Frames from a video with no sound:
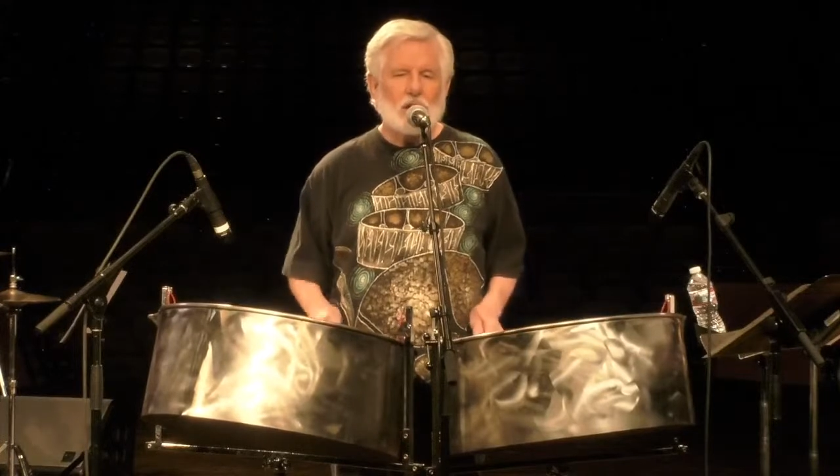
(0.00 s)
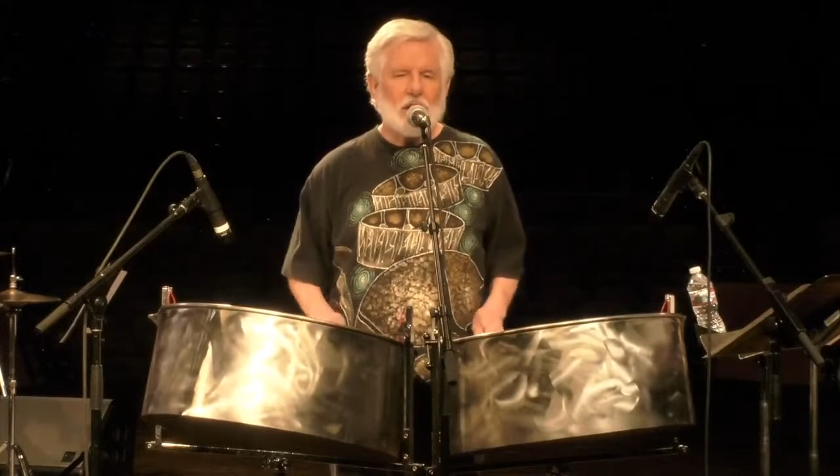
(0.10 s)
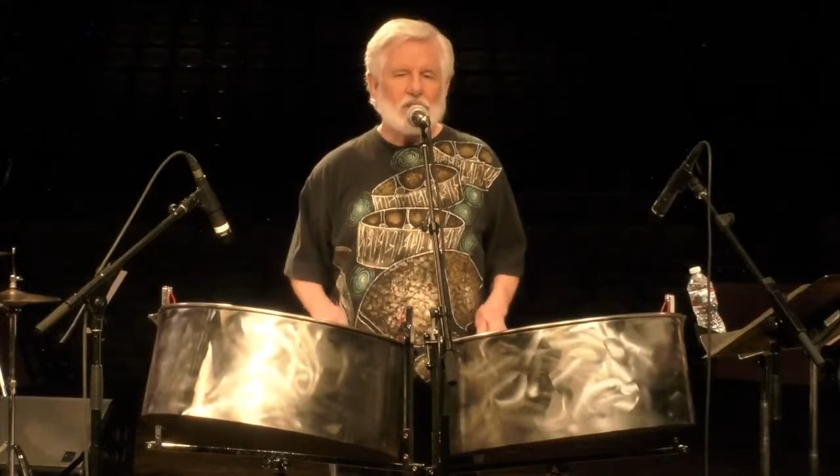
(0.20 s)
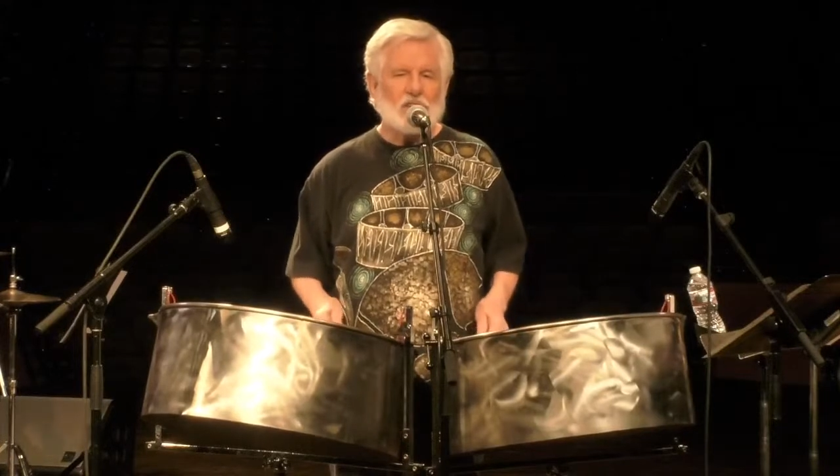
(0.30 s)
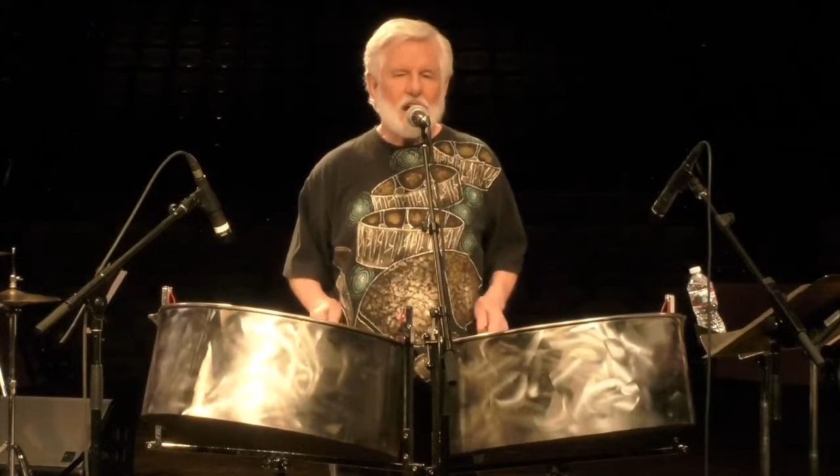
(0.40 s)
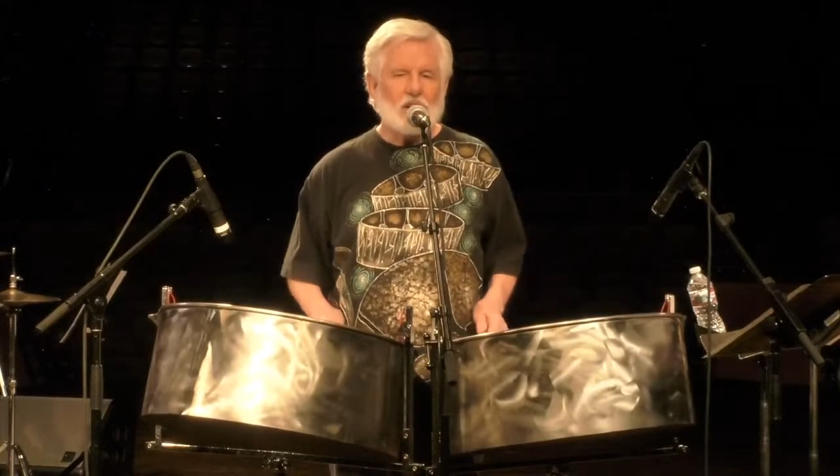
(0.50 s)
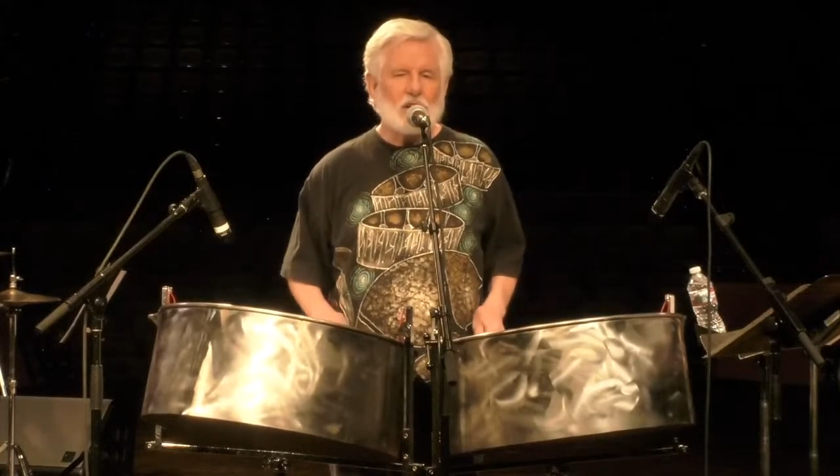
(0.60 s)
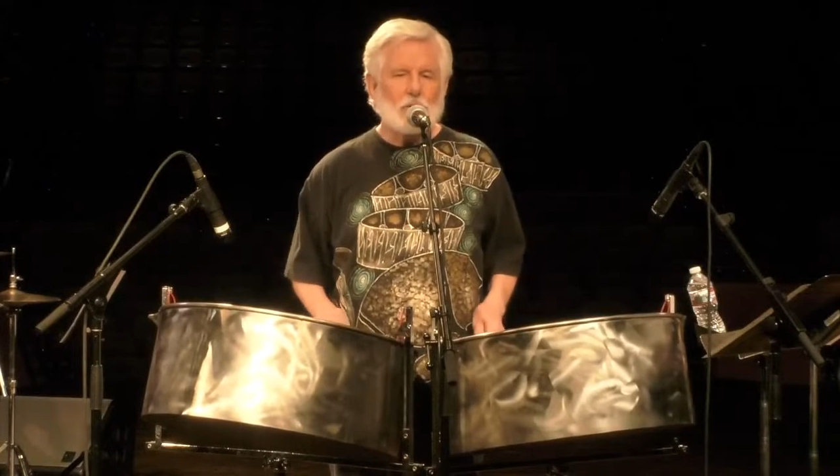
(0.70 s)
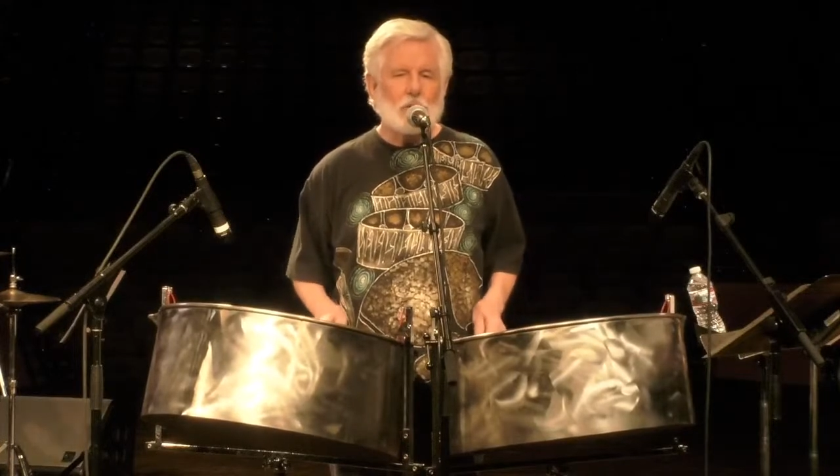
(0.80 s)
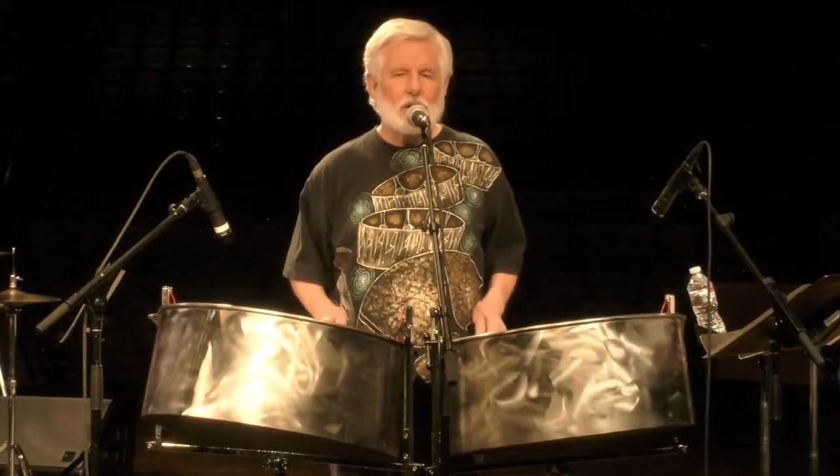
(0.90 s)
that's
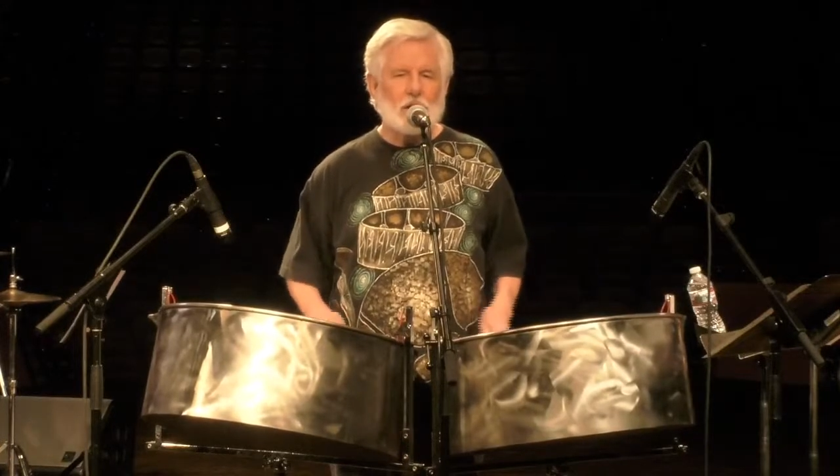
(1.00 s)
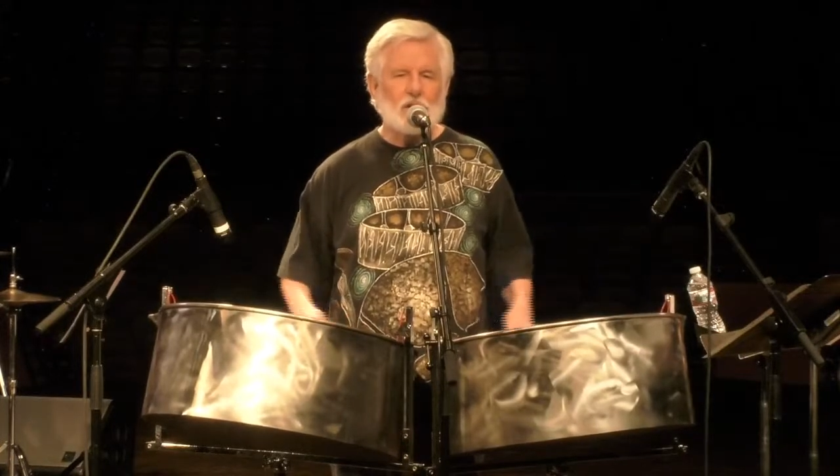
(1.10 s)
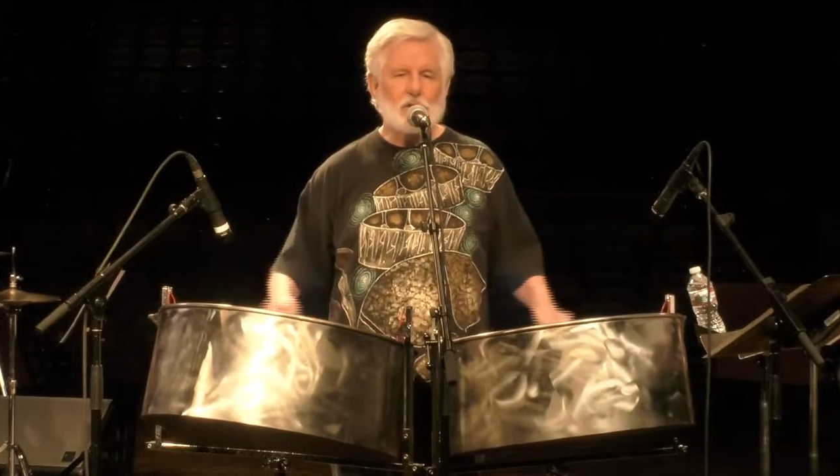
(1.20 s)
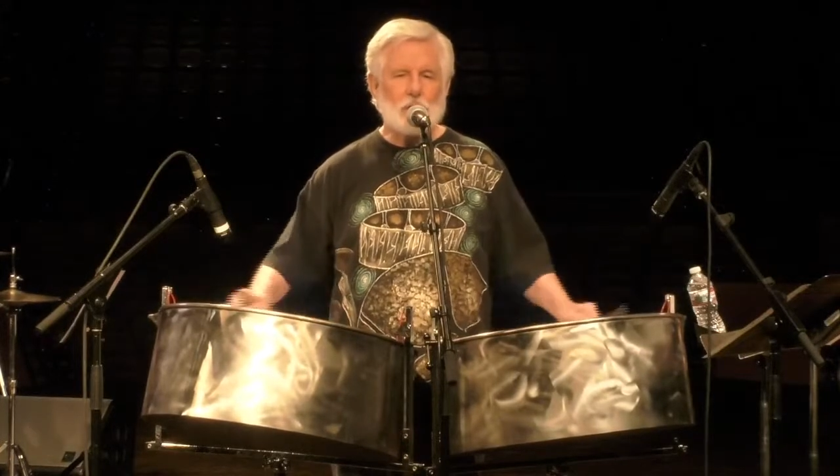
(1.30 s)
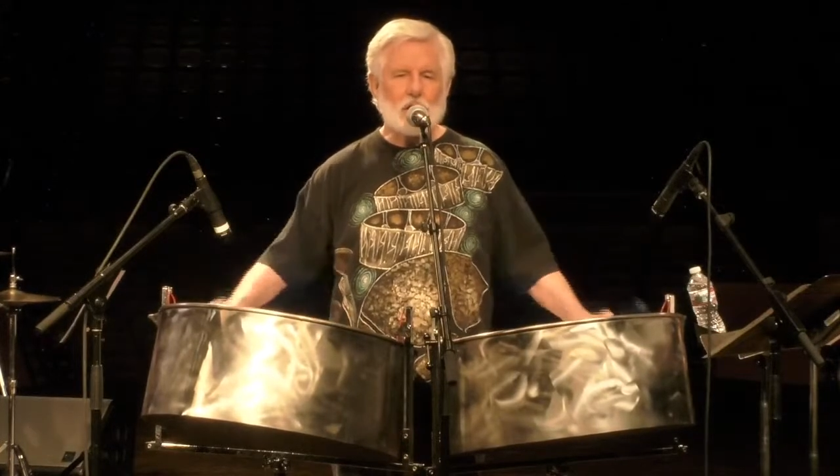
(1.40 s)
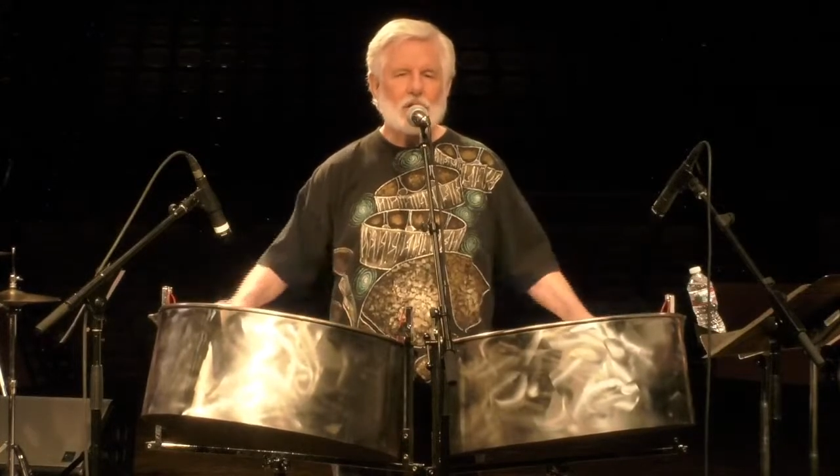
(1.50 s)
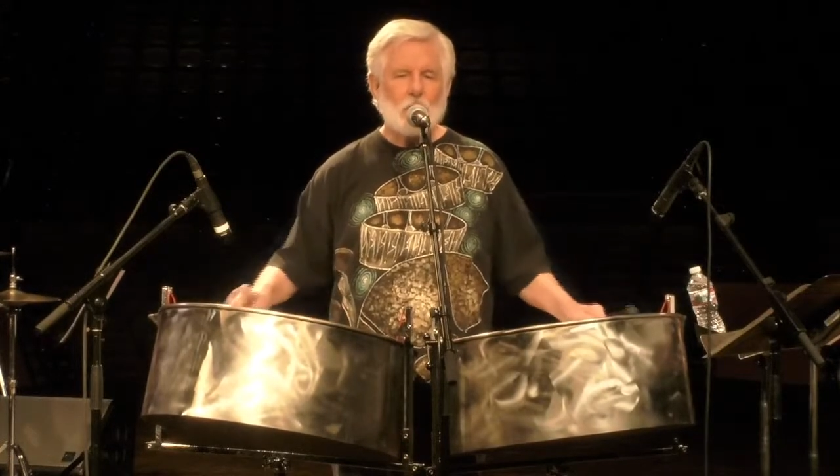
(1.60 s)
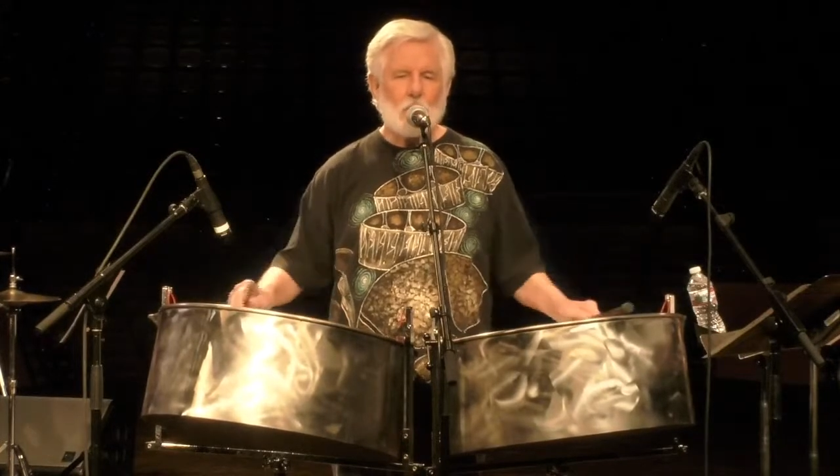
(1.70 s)
sounding really sweet